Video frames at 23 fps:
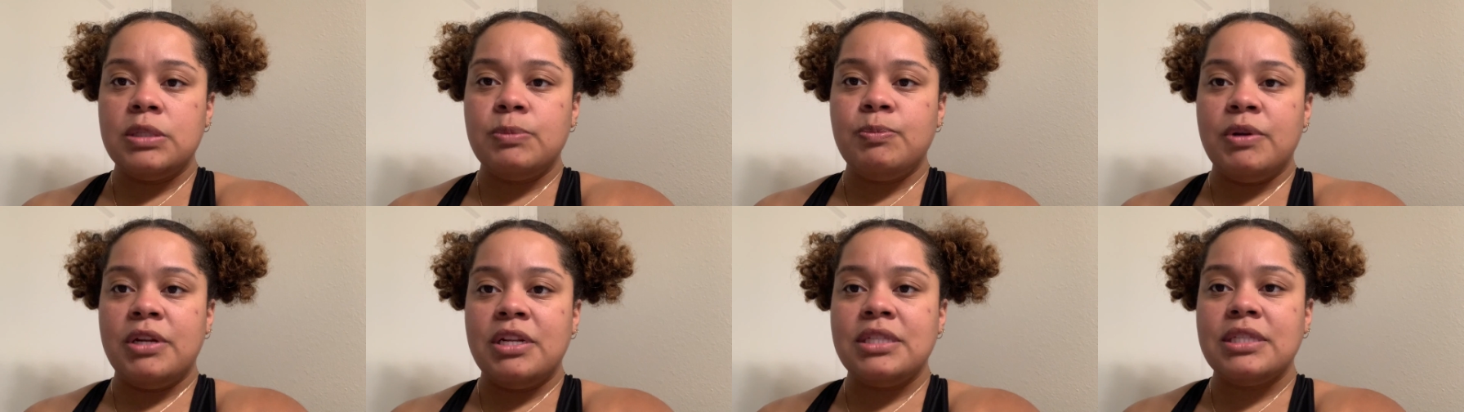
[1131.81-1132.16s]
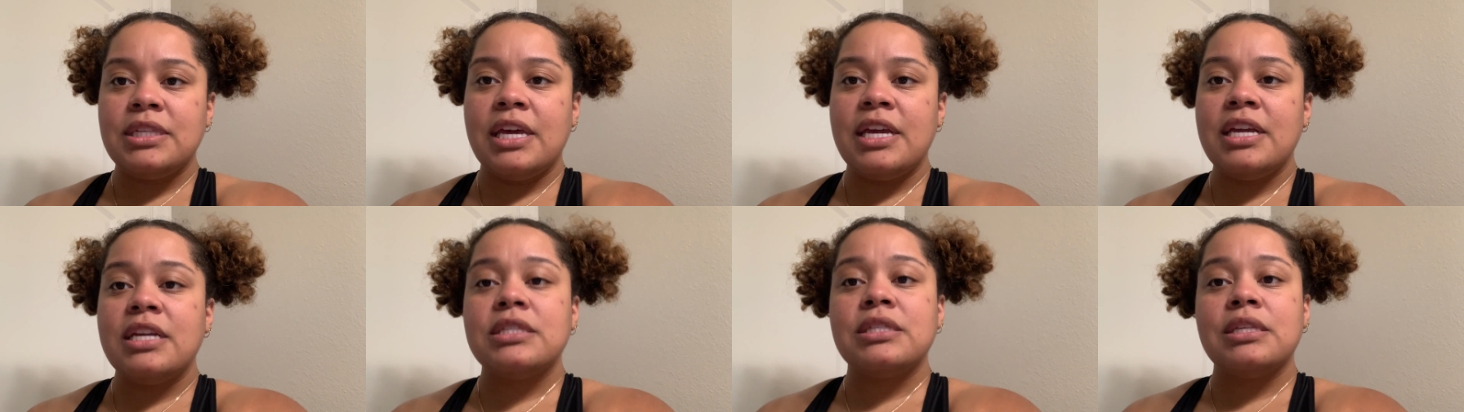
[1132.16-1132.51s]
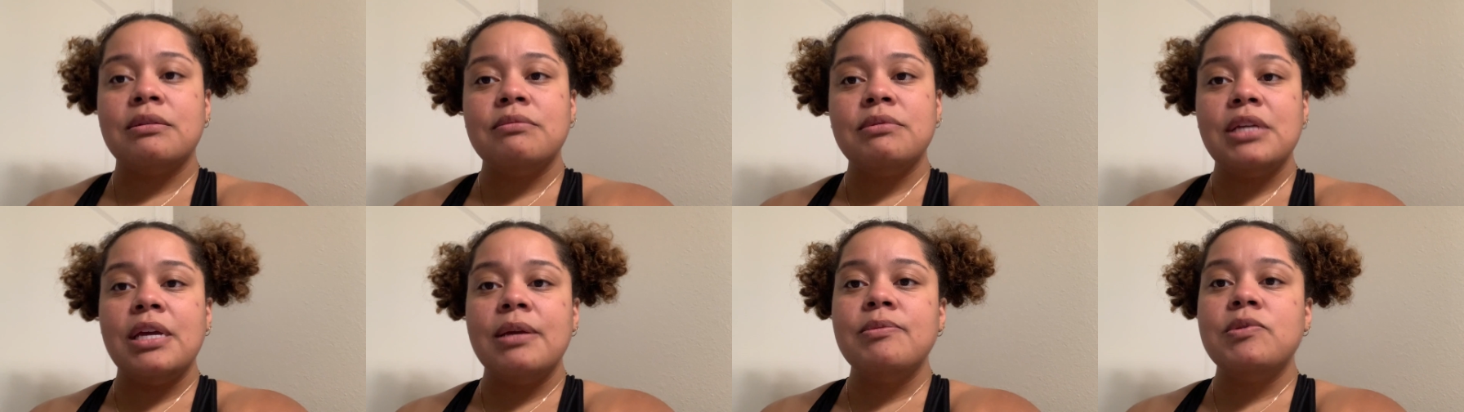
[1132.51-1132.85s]
but it's like
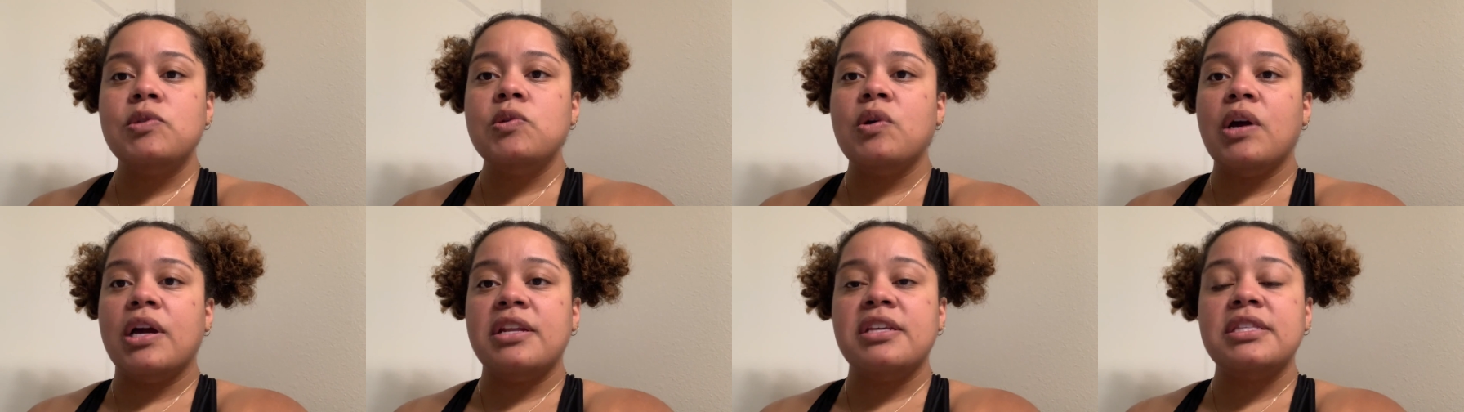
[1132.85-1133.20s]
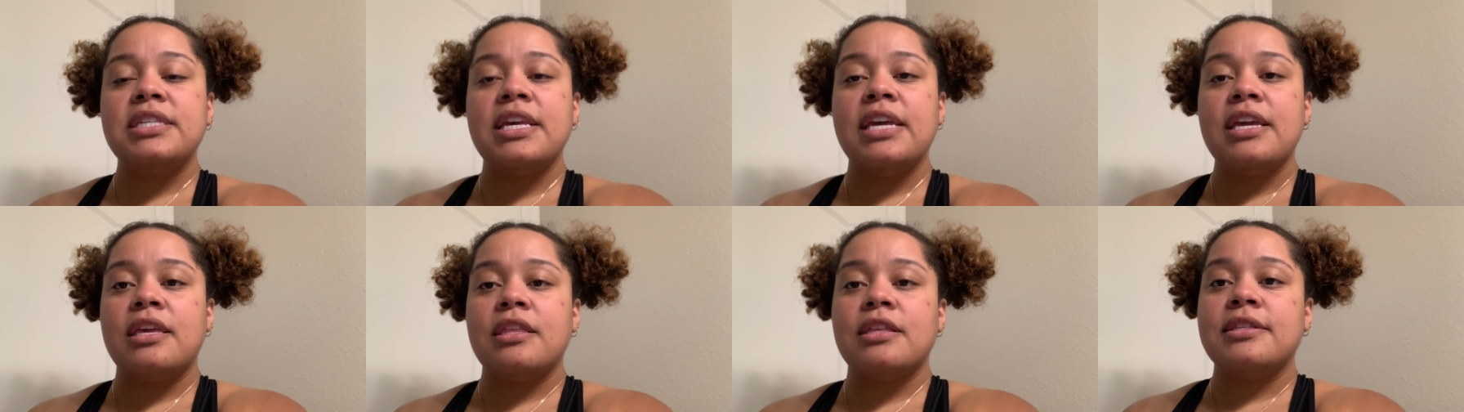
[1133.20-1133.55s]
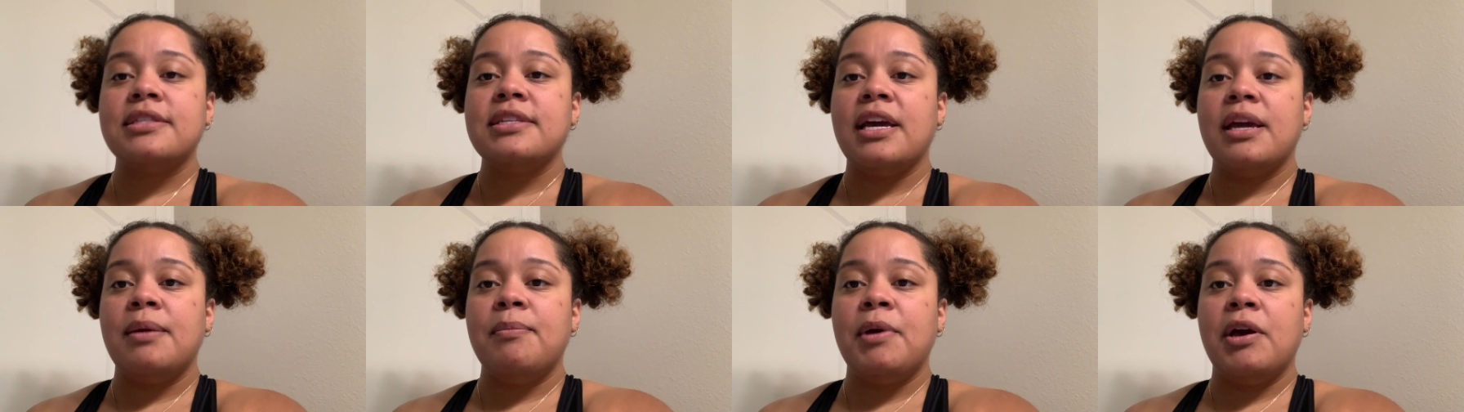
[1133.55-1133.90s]
sometimes you got to take the
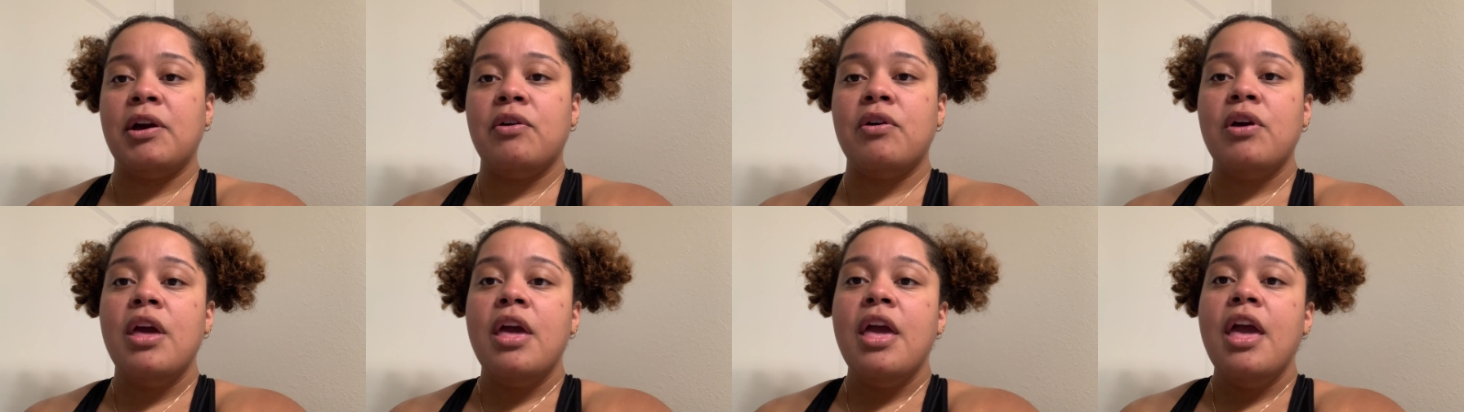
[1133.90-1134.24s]
time out